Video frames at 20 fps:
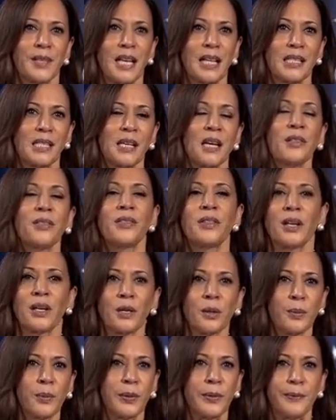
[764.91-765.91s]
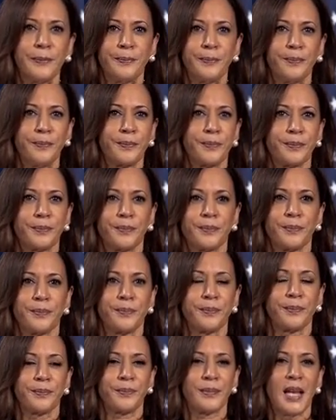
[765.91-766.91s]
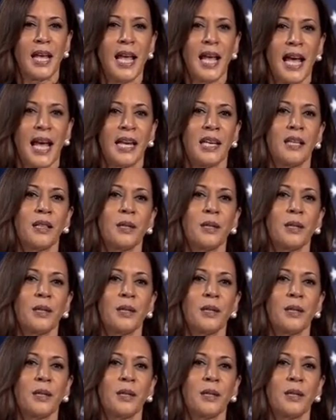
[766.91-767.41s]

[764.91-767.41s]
It's unthinkable. And